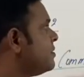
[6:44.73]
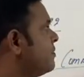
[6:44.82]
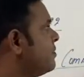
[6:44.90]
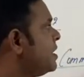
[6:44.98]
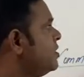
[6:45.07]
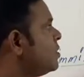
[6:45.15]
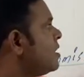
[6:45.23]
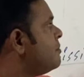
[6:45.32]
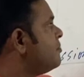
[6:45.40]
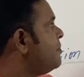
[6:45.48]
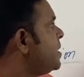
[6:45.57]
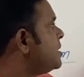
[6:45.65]
when you
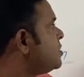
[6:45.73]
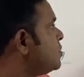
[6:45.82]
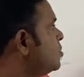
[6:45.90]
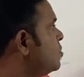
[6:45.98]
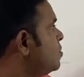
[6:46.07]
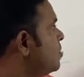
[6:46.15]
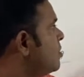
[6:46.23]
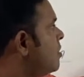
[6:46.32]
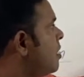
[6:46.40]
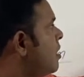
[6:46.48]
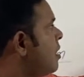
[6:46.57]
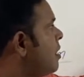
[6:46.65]
compare to
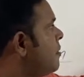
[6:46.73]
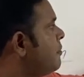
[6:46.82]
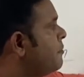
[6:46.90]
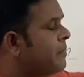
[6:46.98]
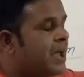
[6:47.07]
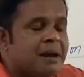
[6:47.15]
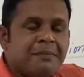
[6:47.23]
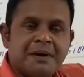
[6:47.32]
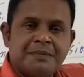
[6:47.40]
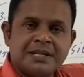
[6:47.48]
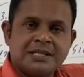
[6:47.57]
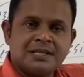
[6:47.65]
male
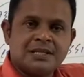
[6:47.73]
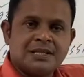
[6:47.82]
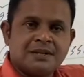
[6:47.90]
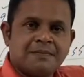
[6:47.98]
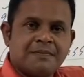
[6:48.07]
babies.